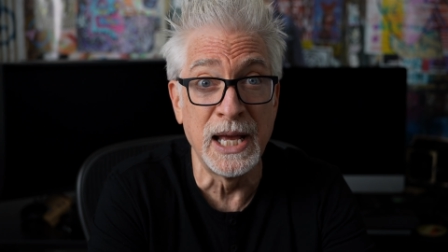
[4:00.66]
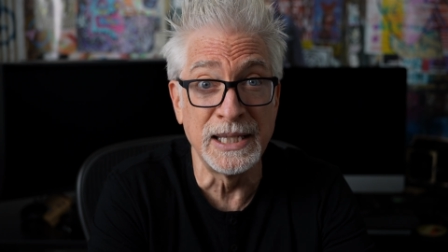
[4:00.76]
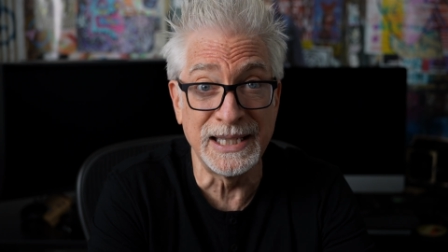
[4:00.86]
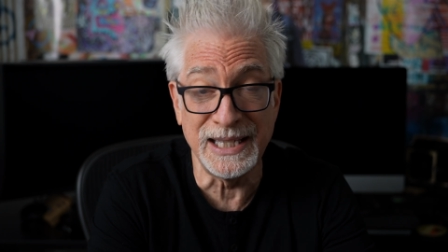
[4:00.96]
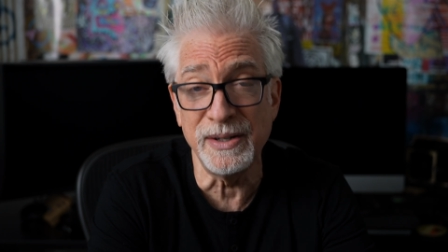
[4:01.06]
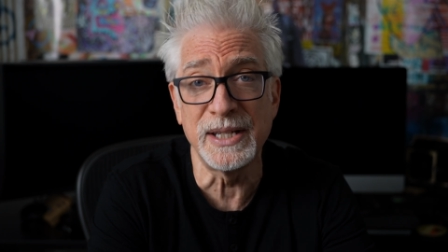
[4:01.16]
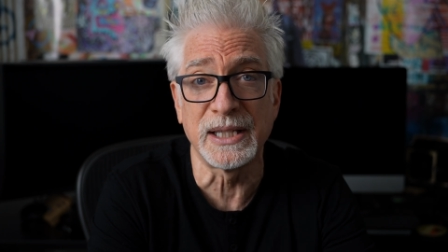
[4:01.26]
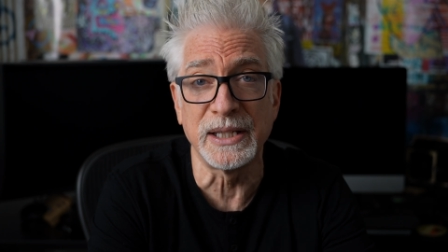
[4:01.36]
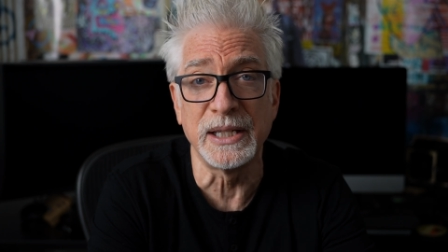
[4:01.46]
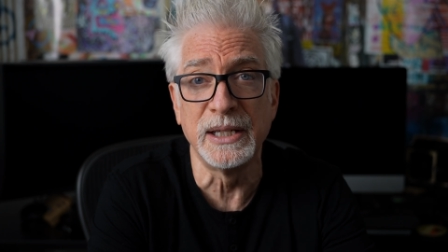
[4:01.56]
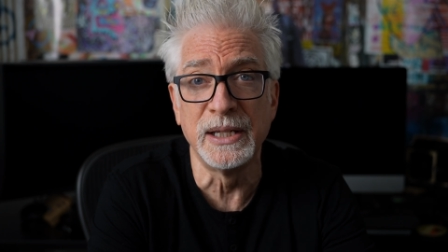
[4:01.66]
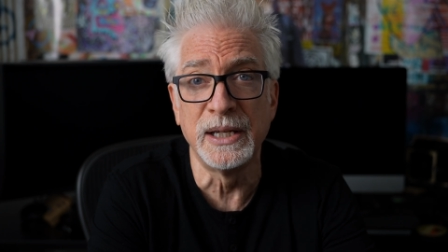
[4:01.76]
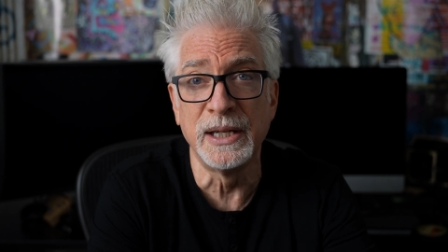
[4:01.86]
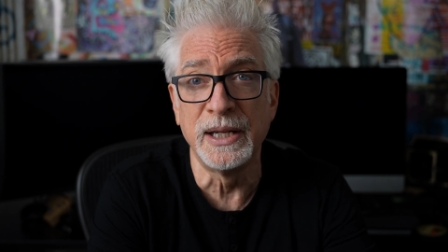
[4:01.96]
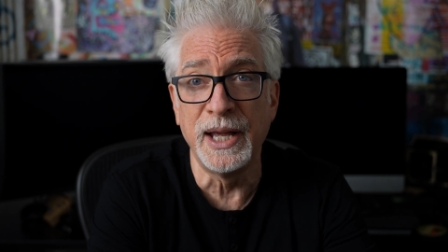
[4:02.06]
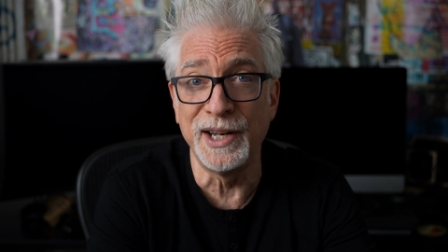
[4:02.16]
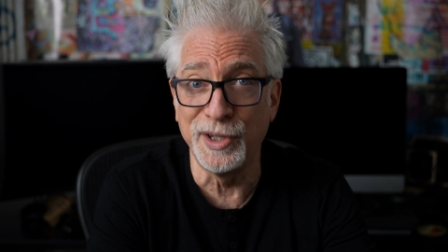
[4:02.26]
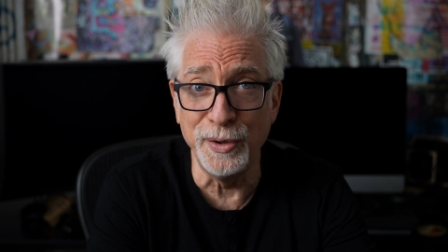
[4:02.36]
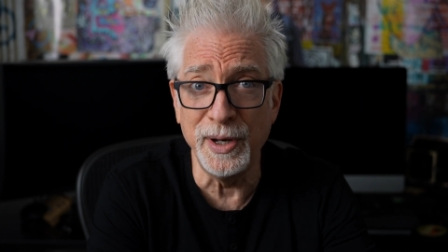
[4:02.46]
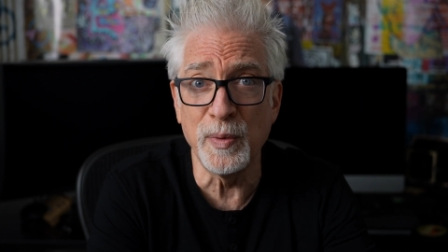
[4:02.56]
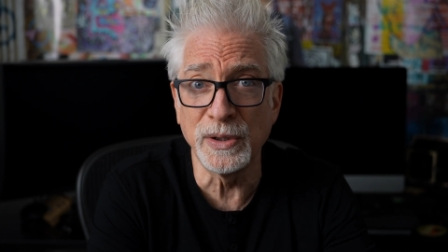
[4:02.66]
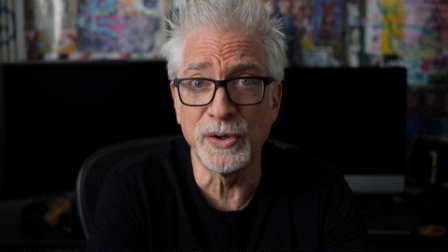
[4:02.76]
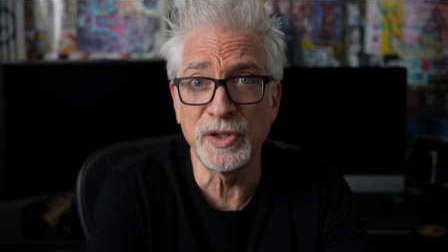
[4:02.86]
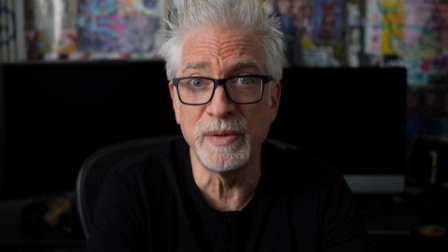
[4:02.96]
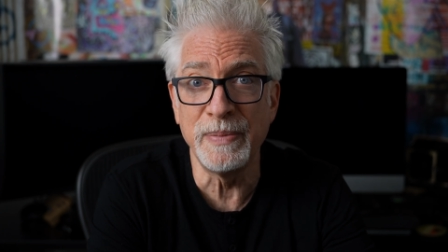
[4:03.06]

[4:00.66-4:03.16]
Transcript: seriously, including what looks to